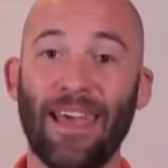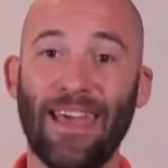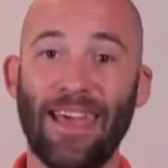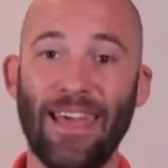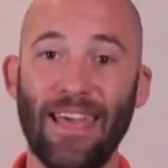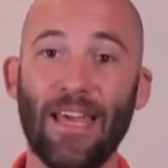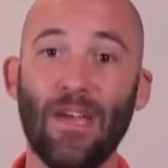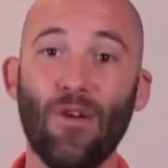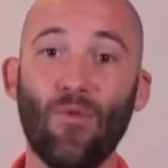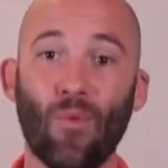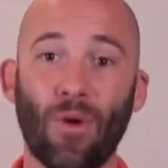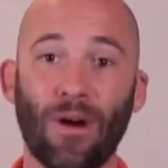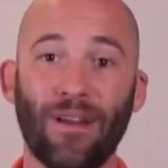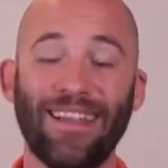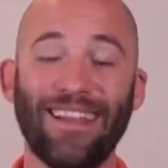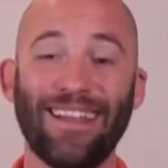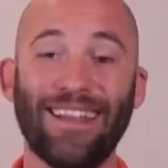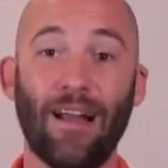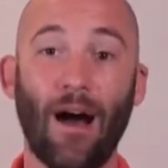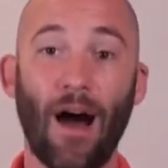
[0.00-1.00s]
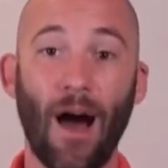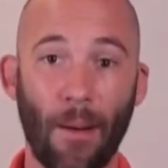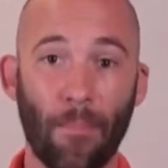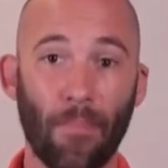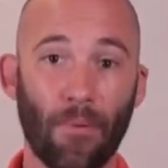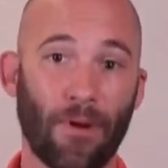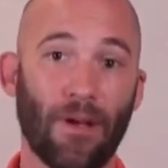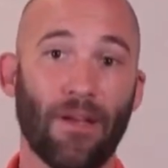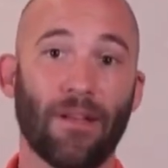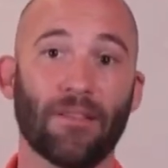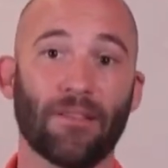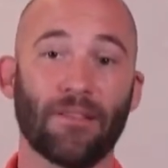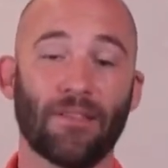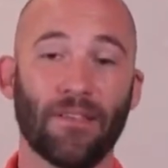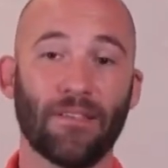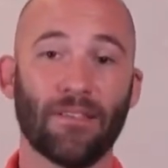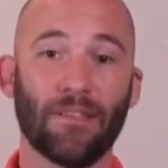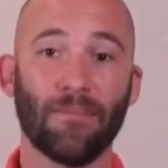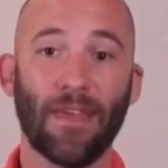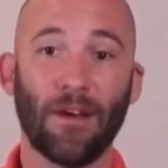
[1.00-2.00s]
He wanted an operating
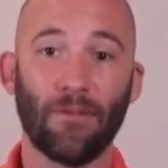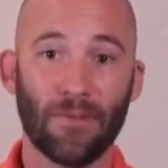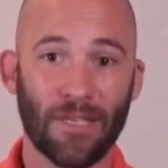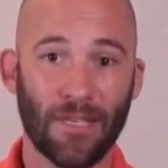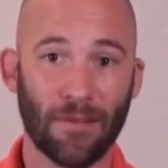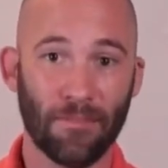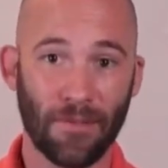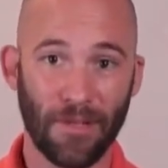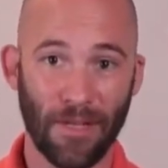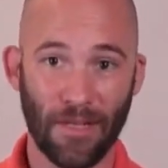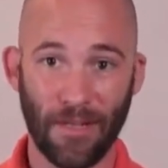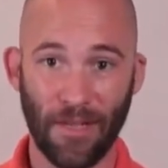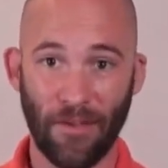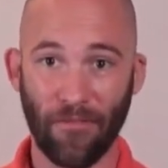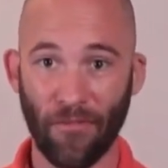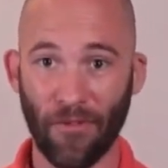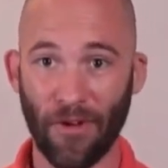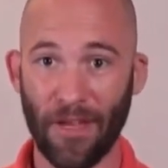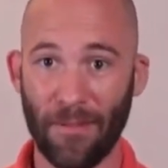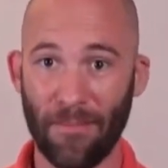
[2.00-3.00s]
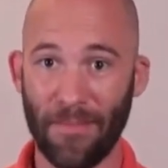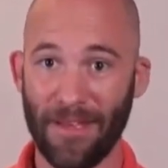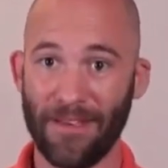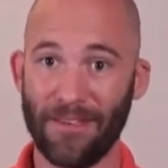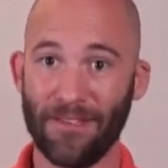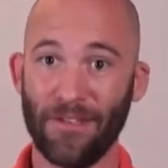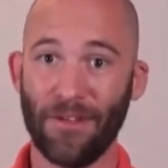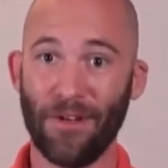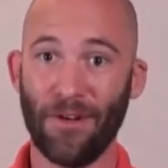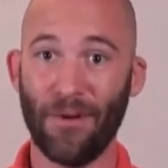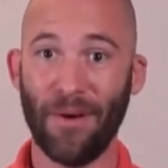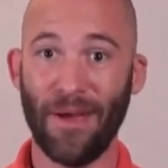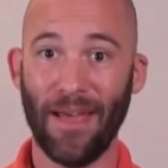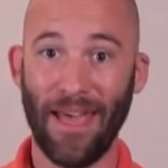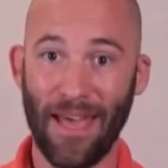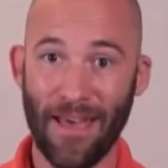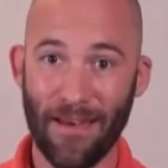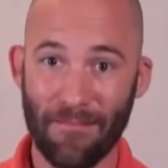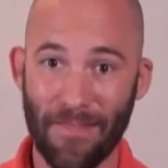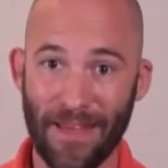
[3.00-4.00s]
system that was completely free because, you know,
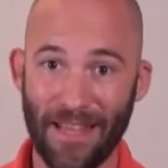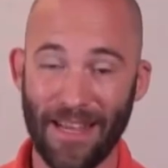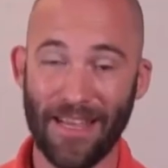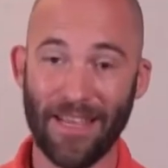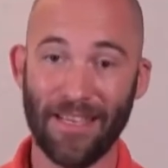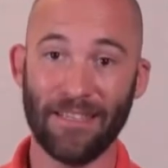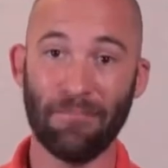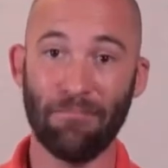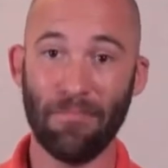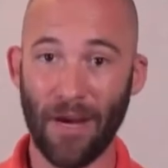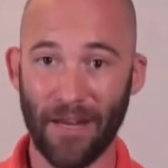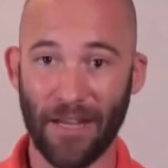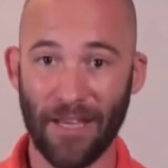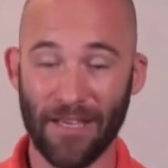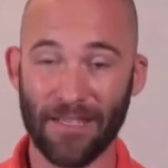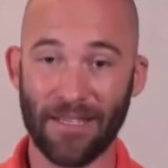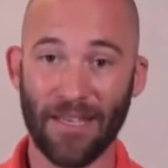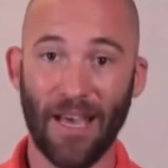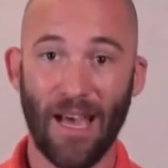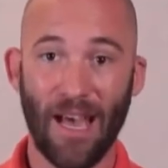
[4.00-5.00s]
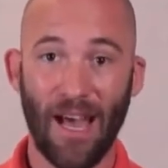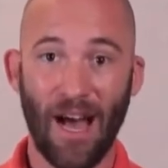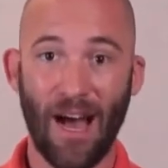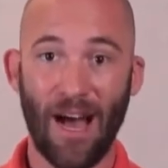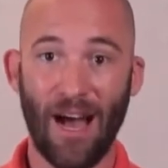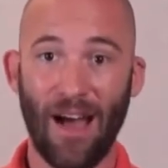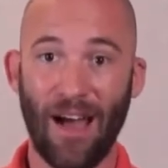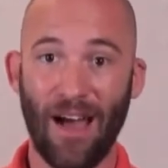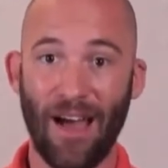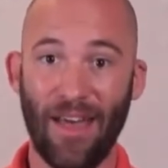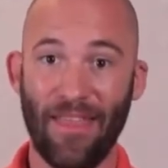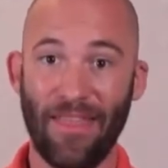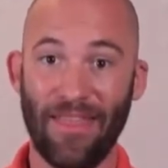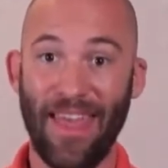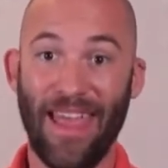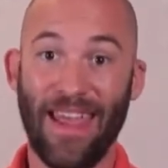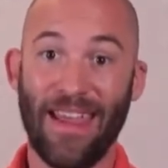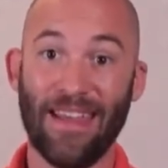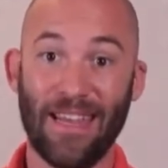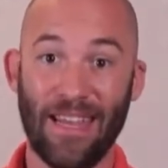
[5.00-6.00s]
him and his buddies,
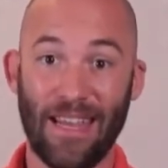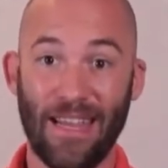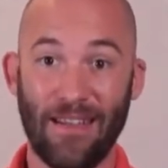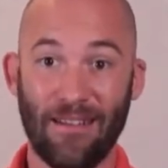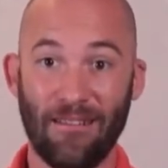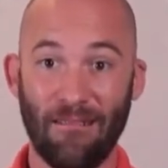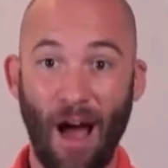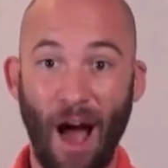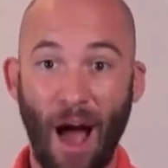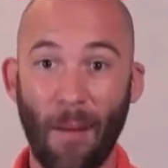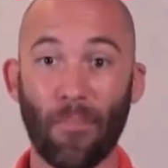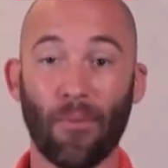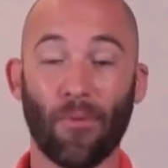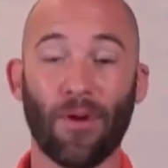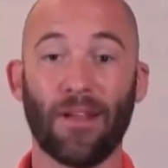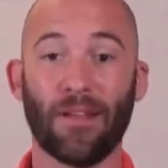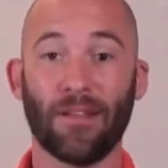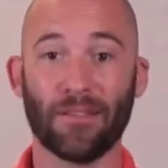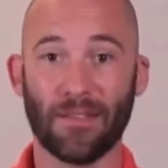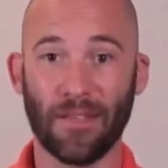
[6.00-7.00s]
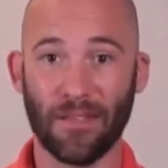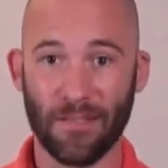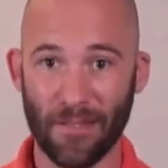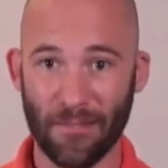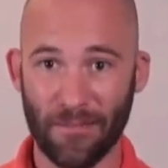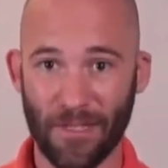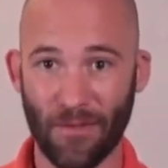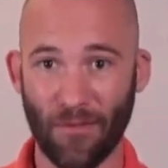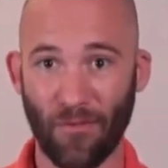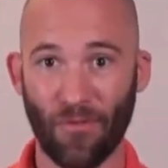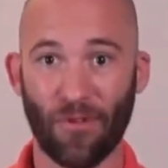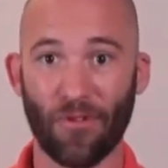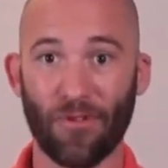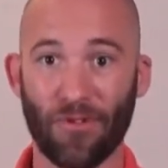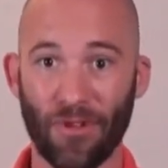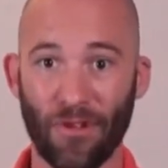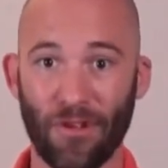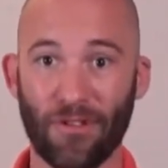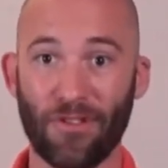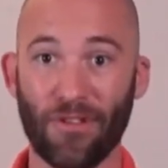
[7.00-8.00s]
they need operating systems in order
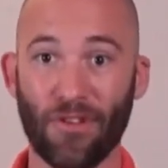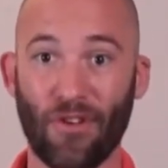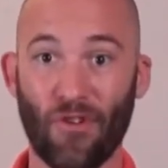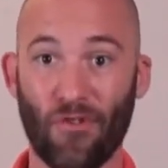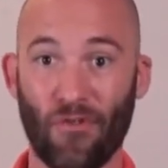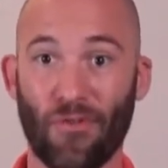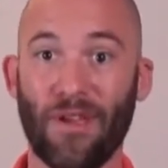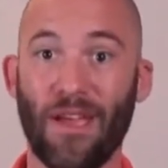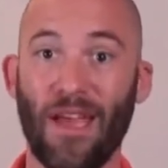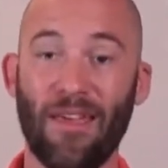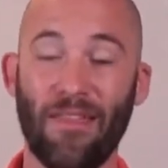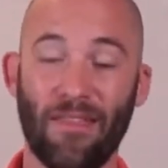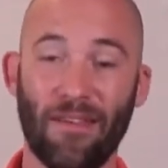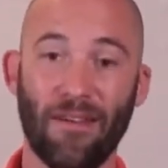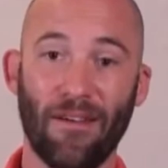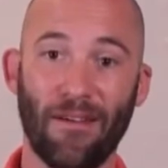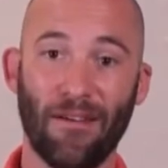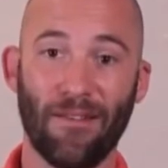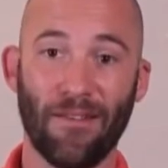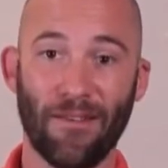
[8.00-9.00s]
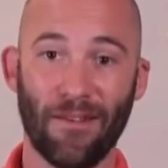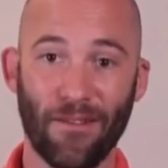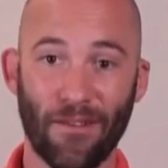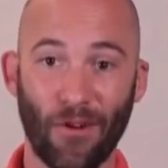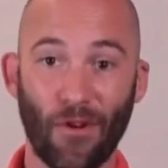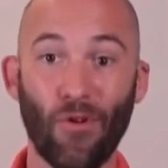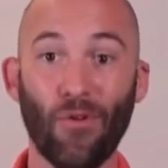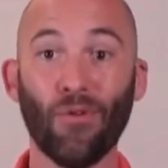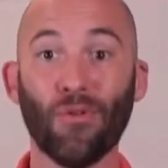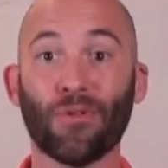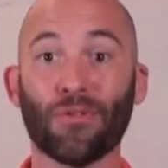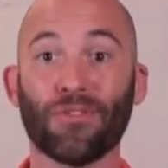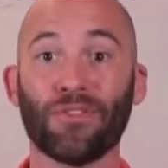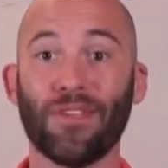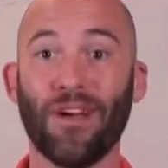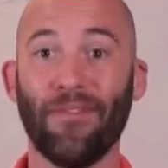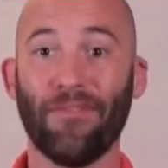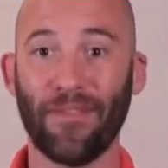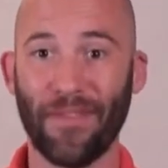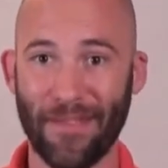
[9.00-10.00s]
to create the cooler
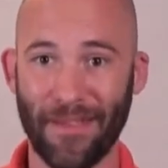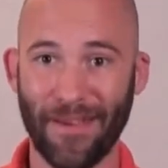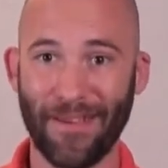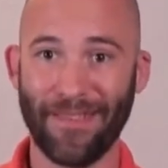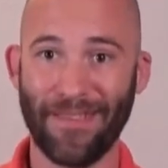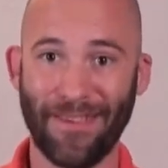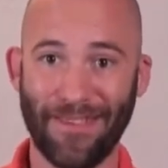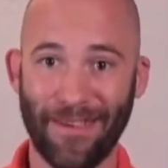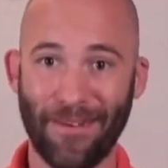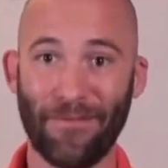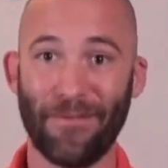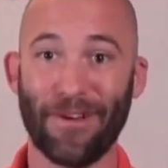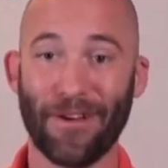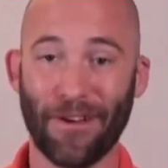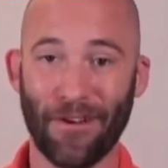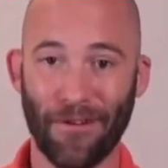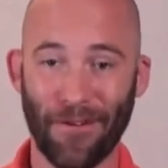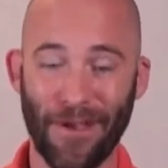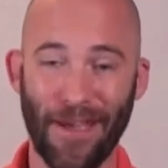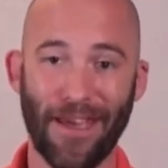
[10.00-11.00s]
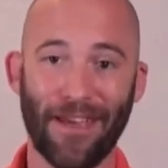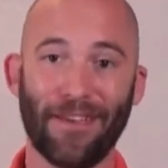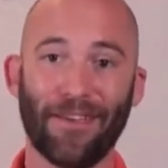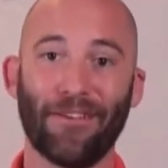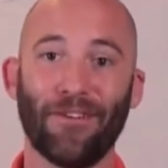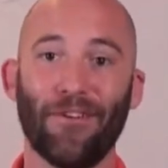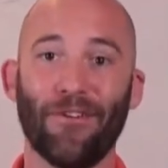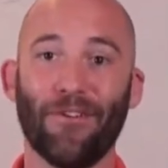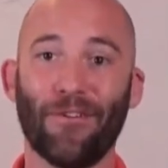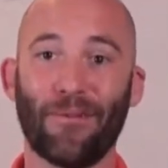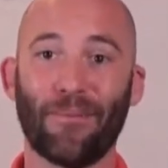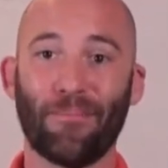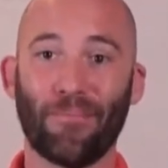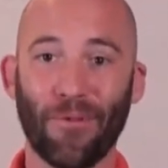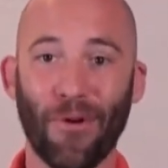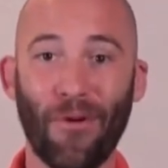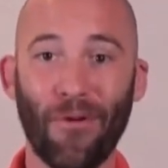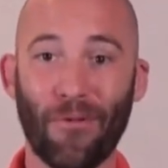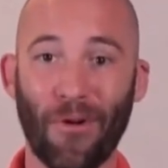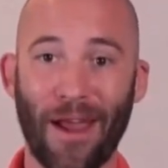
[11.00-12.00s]
stuff that they want to create. You know,
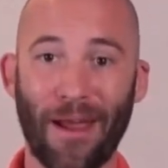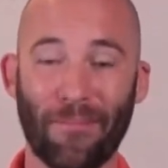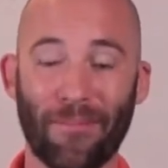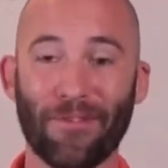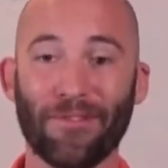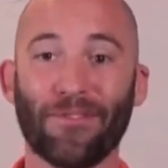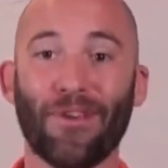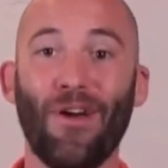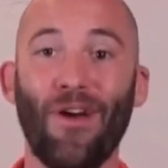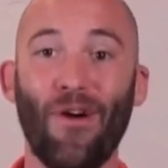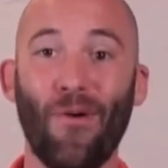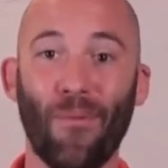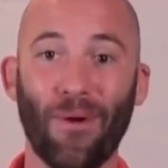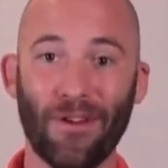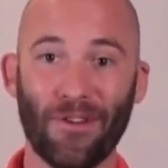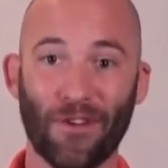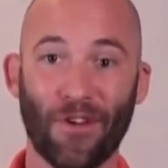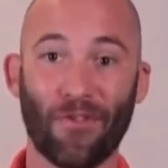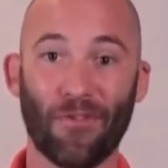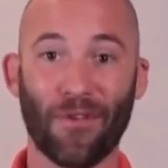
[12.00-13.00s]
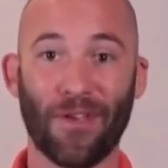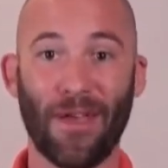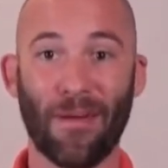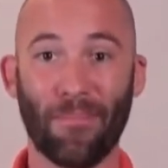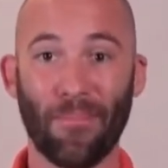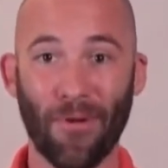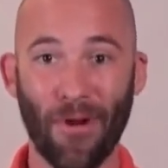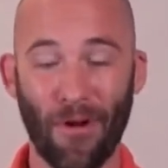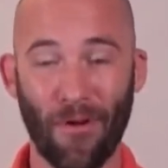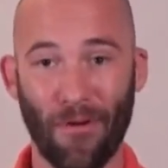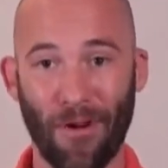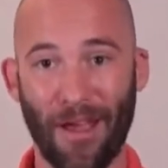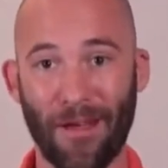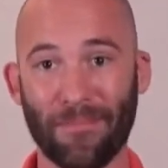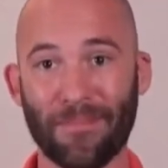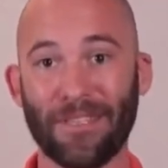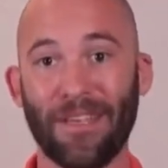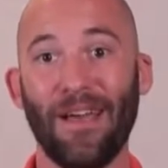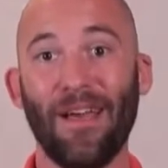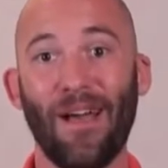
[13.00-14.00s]
programmers want to create
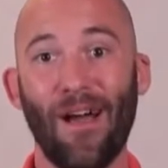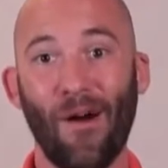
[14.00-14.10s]
programs.